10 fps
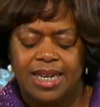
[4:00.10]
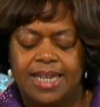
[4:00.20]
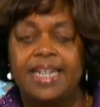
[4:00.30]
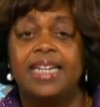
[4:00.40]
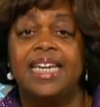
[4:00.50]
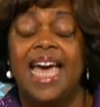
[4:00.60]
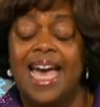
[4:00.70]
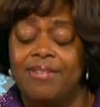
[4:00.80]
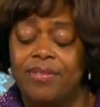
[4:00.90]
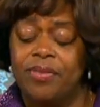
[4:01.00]
In nearly
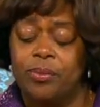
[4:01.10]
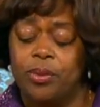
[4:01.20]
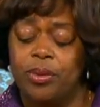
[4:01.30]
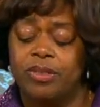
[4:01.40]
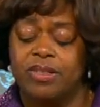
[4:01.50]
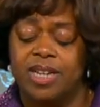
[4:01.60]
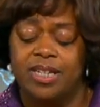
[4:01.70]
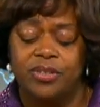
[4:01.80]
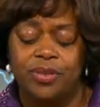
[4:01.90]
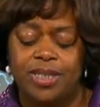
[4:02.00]
half of the world's
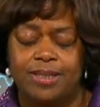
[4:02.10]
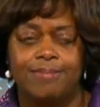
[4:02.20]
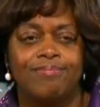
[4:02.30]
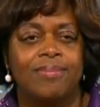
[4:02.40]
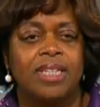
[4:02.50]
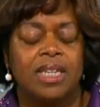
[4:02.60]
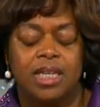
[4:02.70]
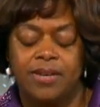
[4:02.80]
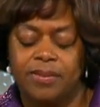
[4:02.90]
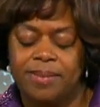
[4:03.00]
countries,
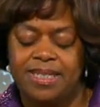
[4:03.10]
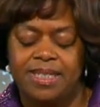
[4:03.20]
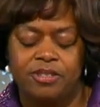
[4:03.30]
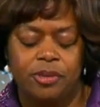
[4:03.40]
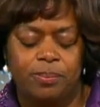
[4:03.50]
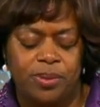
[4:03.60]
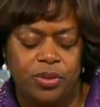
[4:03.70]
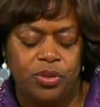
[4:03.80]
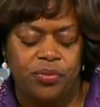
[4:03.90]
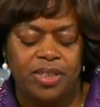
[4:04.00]
governments either
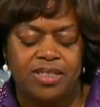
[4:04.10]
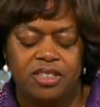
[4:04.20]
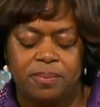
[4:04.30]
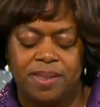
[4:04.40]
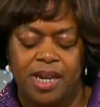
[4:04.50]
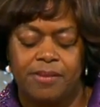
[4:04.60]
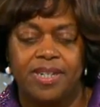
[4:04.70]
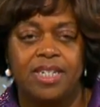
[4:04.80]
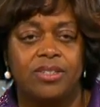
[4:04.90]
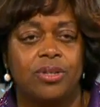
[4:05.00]
abused religious
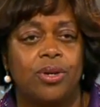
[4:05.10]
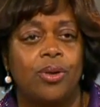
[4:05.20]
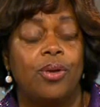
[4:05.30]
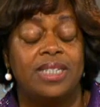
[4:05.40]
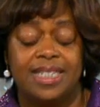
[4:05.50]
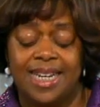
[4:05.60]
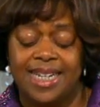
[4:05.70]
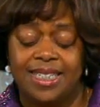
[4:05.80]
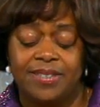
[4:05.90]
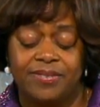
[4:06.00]
minorities or did not
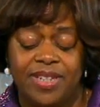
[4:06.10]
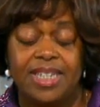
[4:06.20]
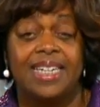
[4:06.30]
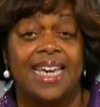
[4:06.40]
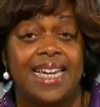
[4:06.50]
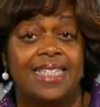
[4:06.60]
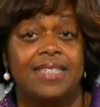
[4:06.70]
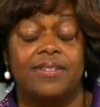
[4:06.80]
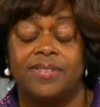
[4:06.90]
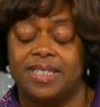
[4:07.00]
intervene in
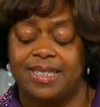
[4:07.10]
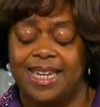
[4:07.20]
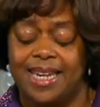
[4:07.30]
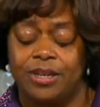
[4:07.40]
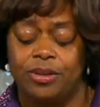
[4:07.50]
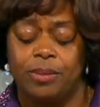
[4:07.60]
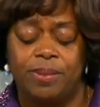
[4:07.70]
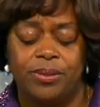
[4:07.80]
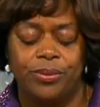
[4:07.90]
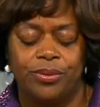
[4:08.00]
cases of societal
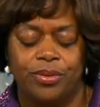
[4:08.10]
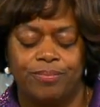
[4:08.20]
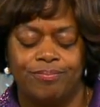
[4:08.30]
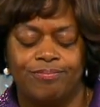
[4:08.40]
abuse.